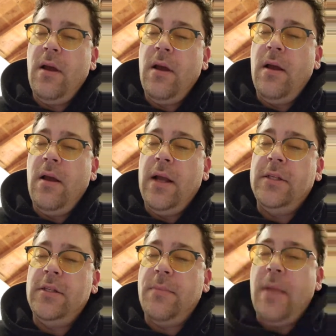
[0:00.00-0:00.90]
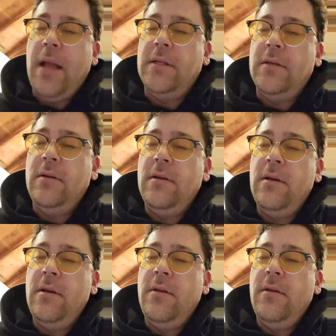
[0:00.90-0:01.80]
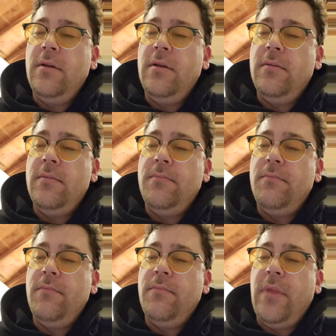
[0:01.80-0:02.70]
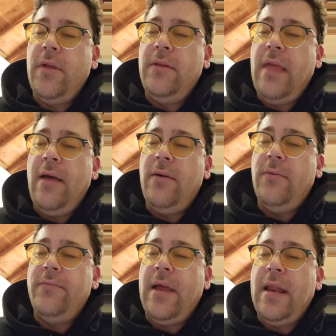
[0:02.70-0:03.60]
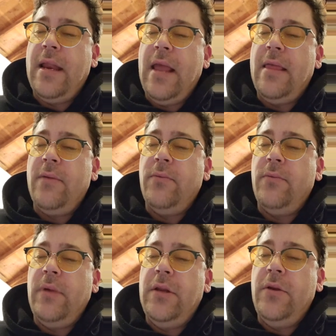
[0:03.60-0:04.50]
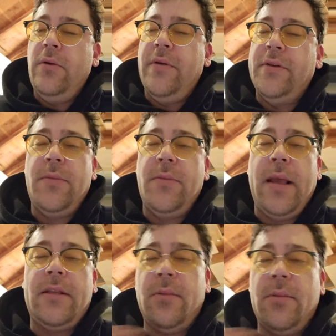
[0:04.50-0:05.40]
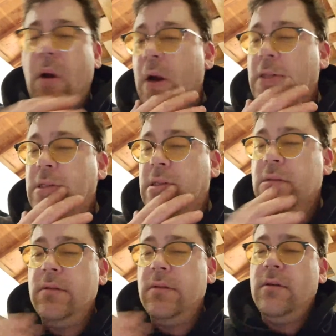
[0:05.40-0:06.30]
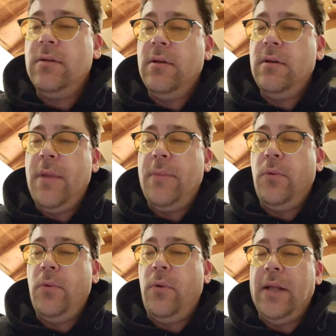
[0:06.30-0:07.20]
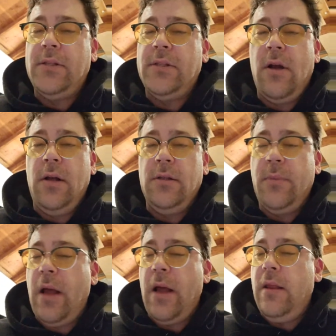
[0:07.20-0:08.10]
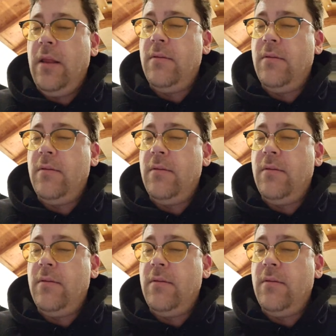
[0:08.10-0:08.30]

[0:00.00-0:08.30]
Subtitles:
I can just imagine that day that we do eventually make it to Mars. People will write songs about it,